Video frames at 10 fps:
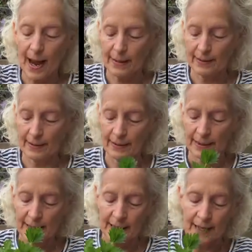back.
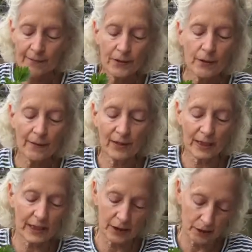If you have
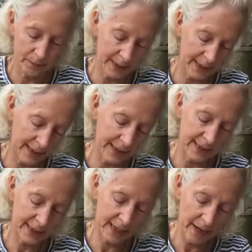a little bit,
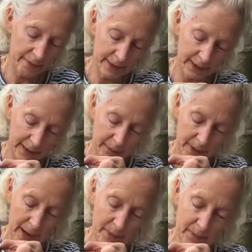it's not really a
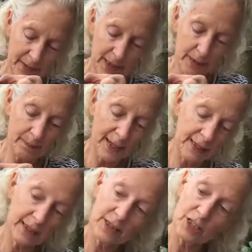problem. This might
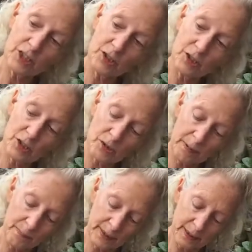continue to
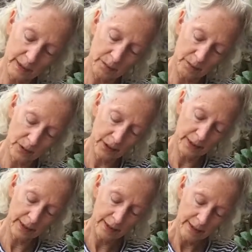drip a little
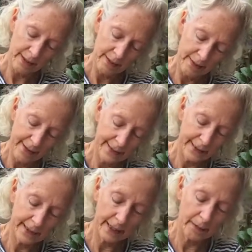more.
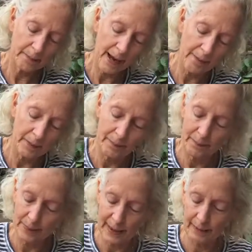That's not a problem,
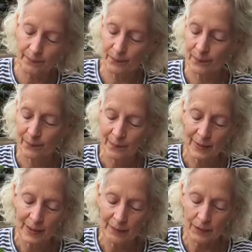but
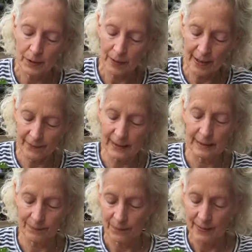you have
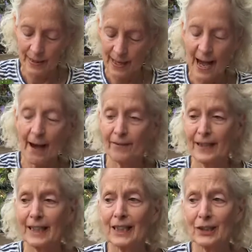half
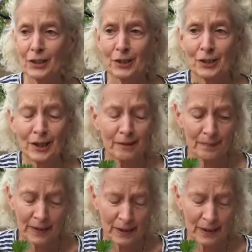an inch or